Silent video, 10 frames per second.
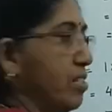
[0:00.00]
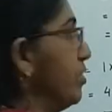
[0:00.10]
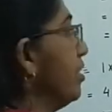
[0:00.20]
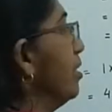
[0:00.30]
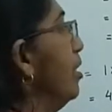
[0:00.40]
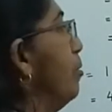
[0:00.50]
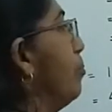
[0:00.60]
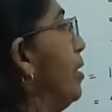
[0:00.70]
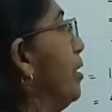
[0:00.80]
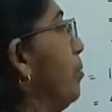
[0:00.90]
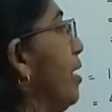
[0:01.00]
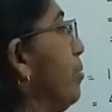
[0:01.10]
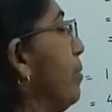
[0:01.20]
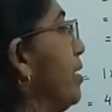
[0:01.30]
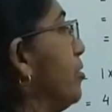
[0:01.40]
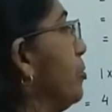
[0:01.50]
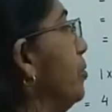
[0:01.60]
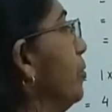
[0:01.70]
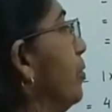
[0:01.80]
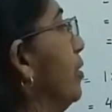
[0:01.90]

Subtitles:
digit, multiply it by 2,